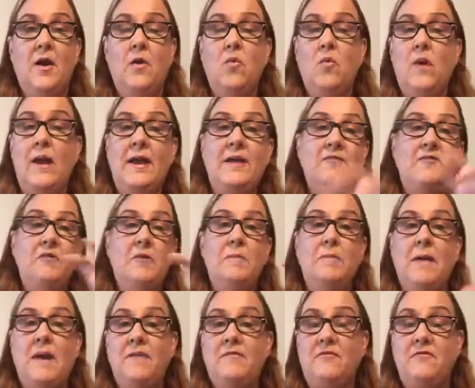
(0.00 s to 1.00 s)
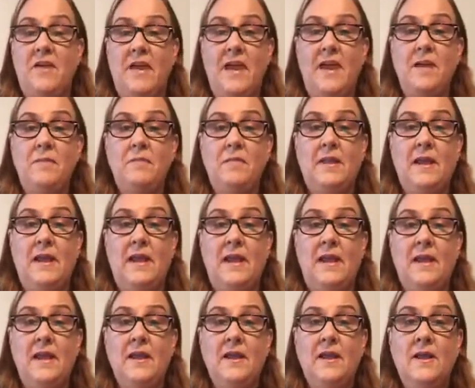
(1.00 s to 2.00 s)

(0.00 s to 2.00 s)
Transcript: away from my family,